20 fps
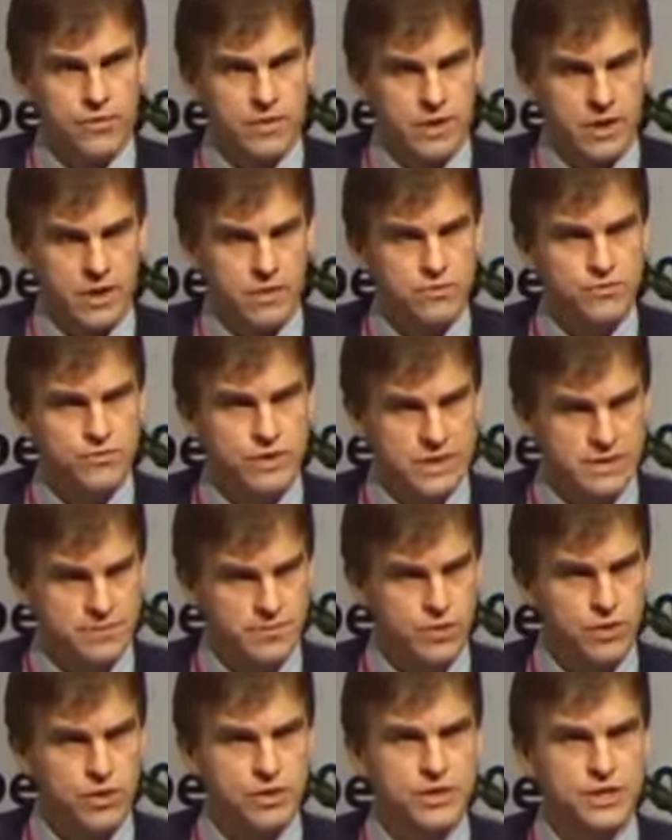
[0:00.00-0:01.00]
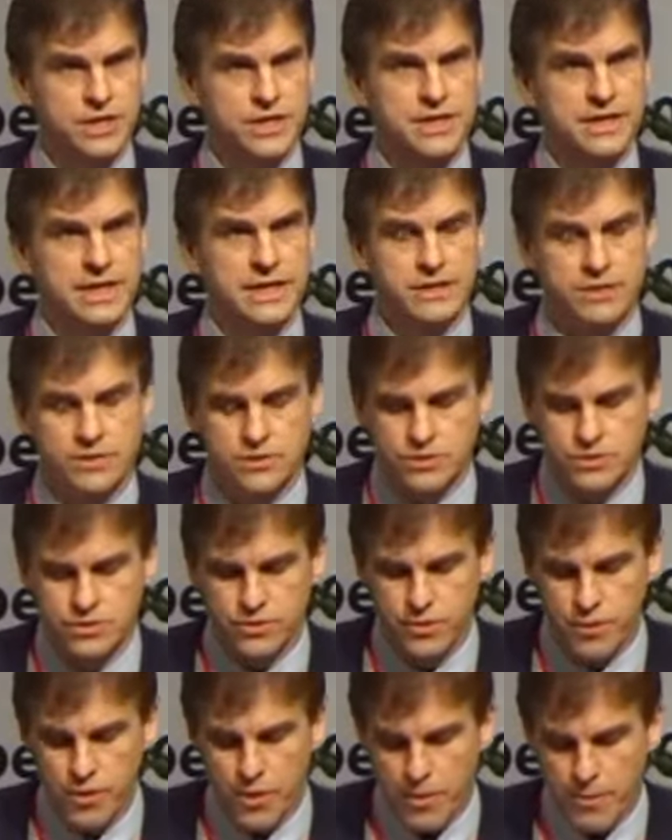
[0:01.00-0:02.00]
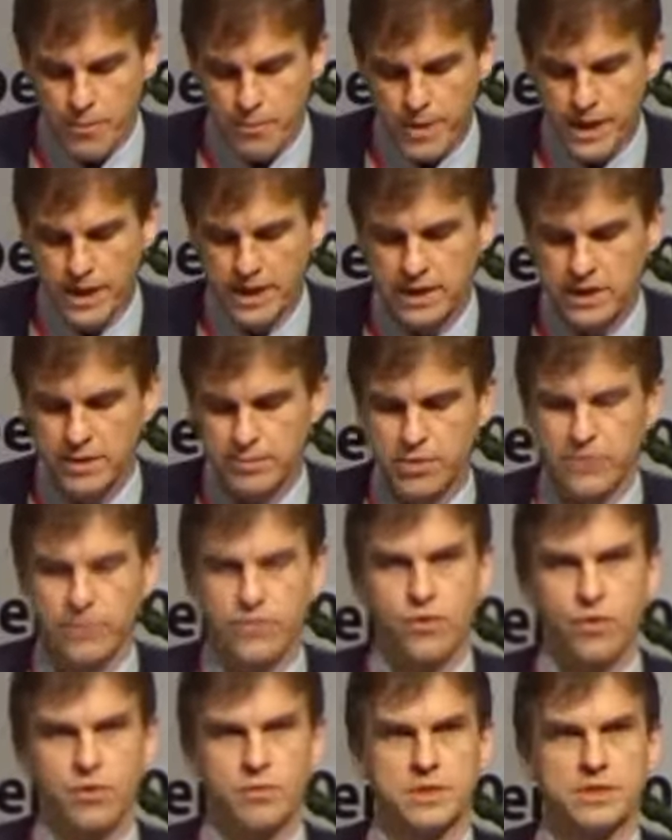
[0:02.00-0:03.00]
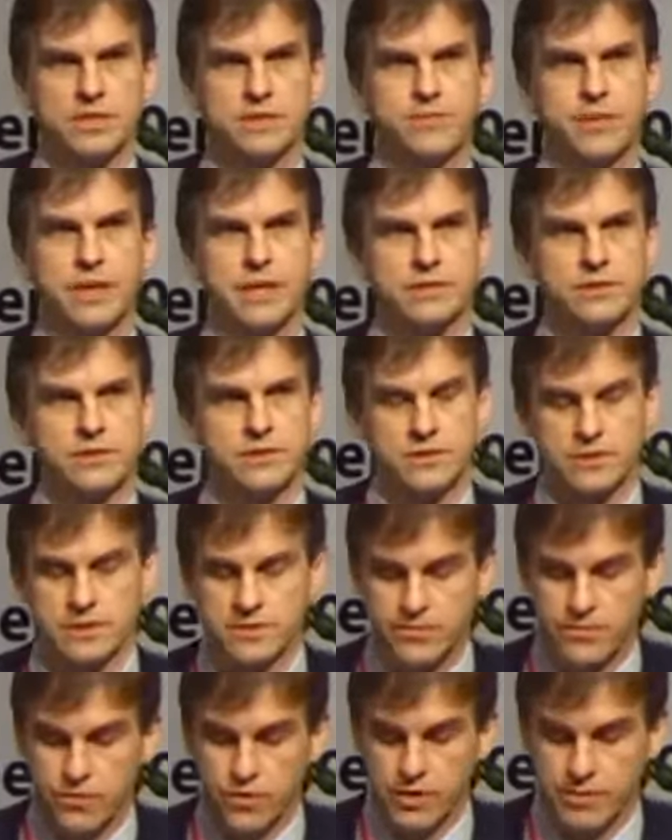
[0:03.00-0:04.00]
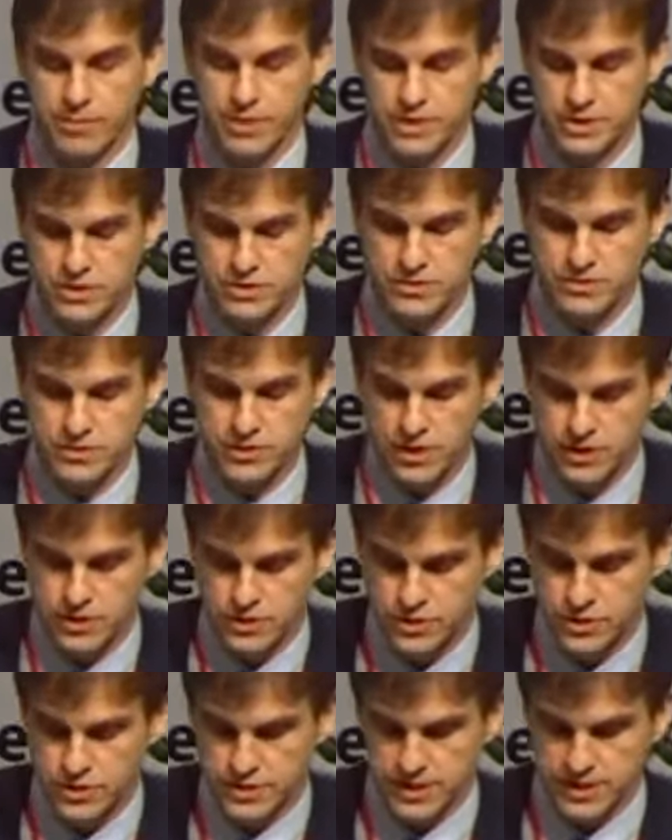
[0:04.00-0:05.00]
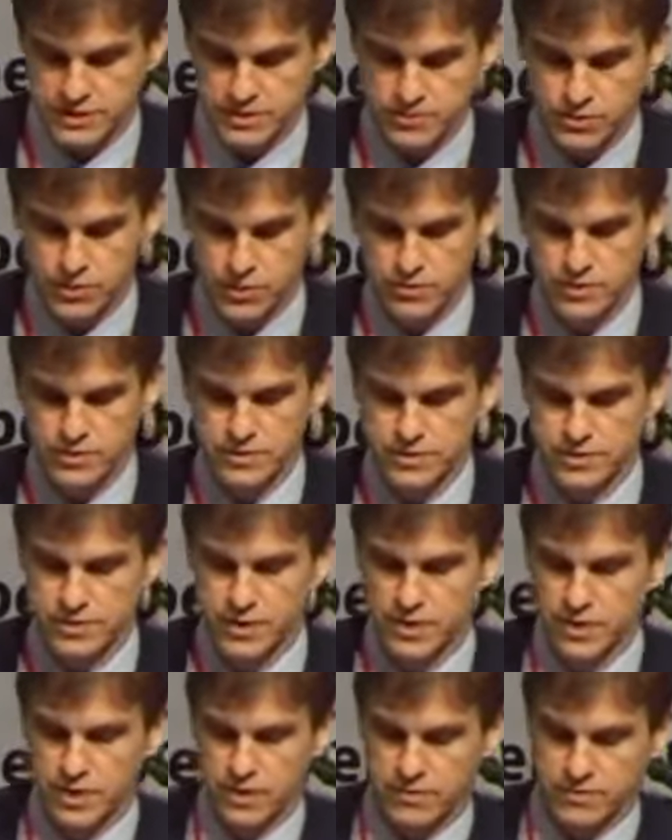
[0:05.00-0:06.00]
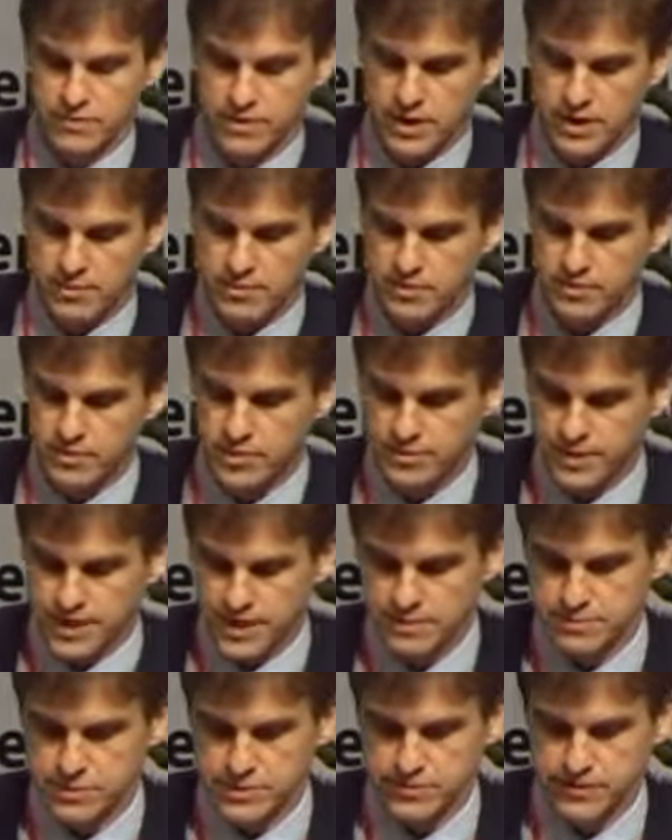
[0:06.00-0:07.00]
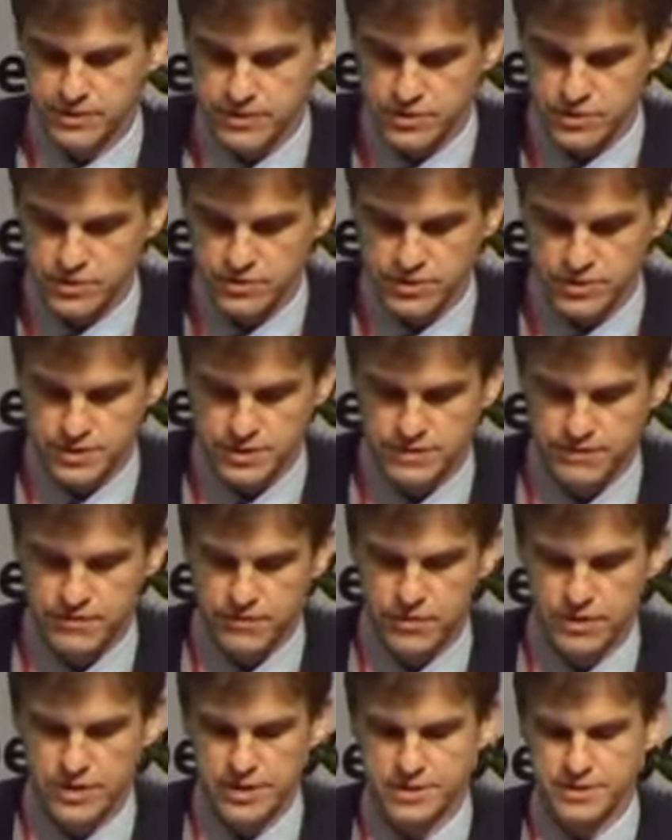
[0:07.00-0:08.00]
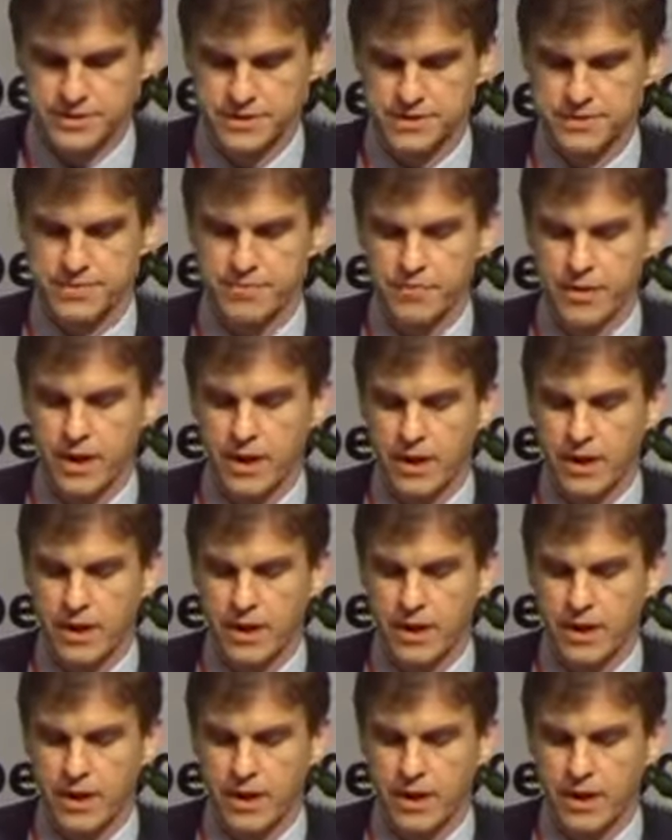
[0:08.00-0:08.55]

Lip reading: the whole RED project is to make a performance-based system for emission reductions and removals of carbon from the atmosphere and storage in forests.